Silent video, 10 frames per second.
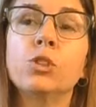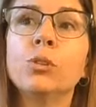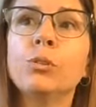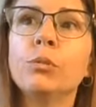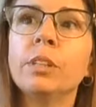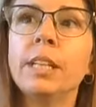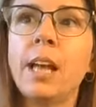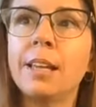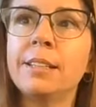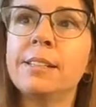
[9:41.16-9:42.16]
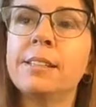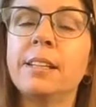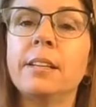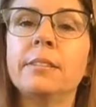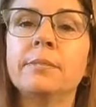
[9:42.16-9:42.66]
truth and
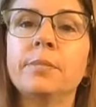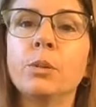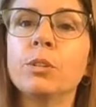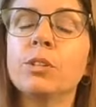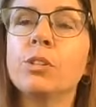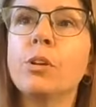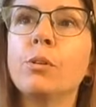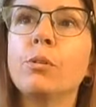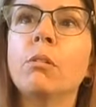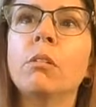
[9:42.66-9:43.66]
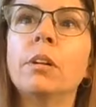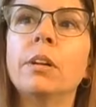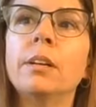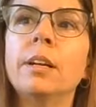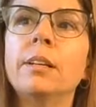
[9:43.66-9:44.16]
honesty there was no
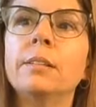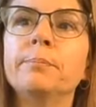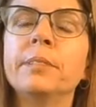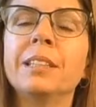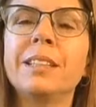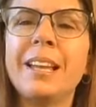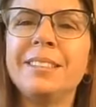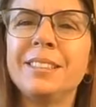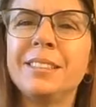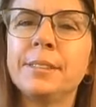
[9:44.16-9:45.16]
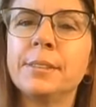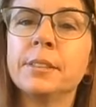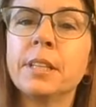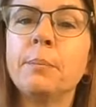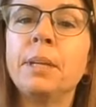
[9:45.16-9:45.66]
um, light
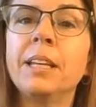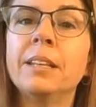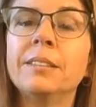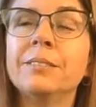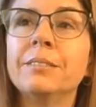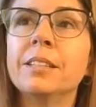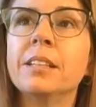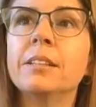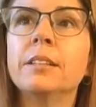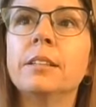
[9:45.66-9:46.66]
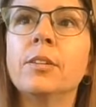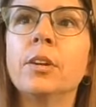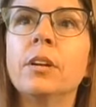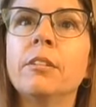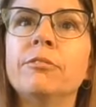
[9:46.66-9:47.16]
coming in the
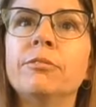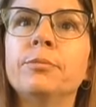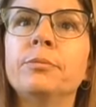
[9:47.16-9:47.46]
of